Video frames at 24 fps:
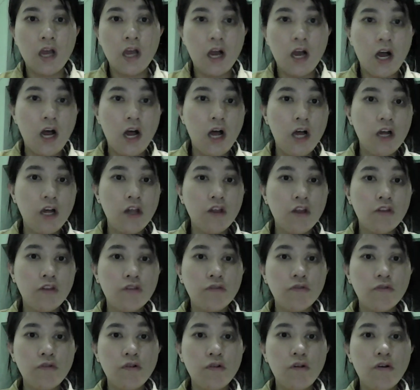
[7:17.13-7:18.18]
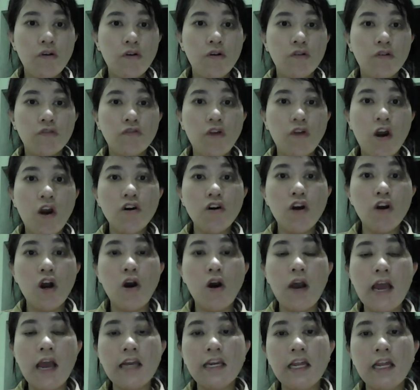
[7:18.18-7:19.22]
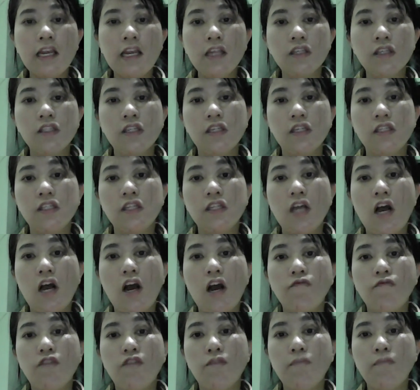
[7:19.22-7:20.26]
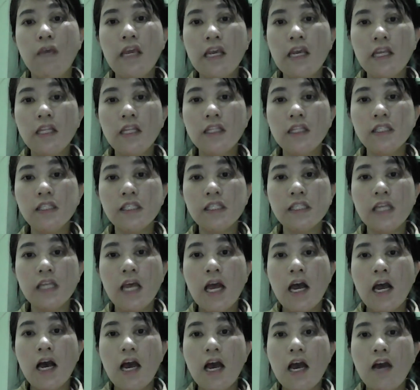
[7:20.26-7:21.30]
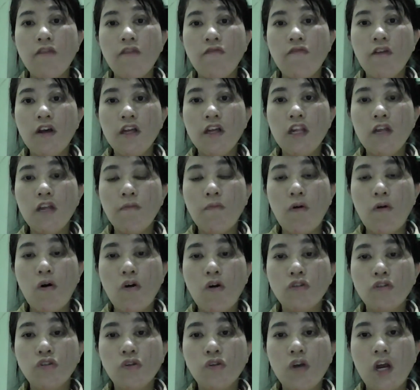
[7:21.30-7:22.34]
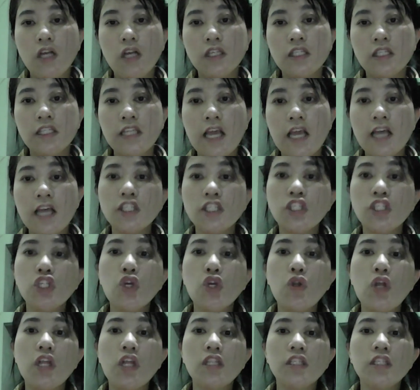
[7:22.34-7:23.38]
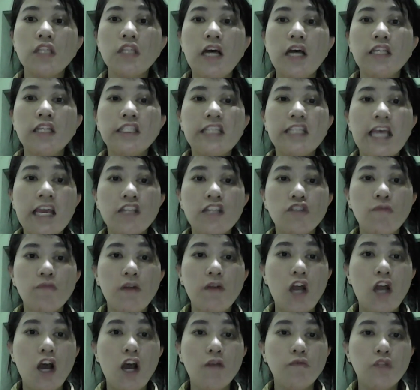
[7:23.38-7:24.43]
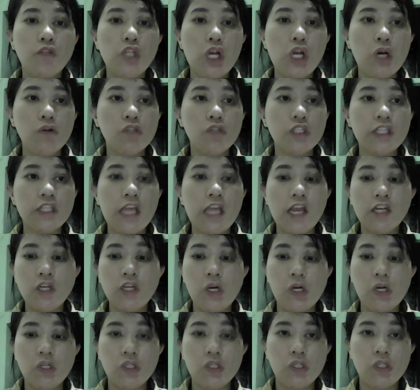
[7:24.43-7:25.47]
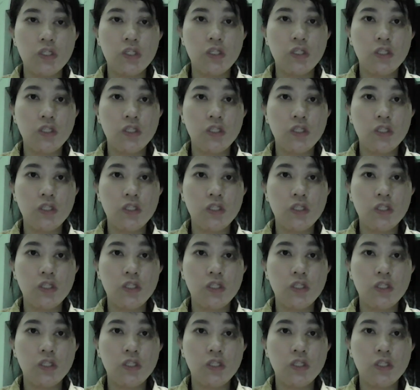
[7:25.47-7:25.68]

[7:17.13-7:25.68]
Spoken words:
A thorough analysis of the means available to assess students' attainment of their standards.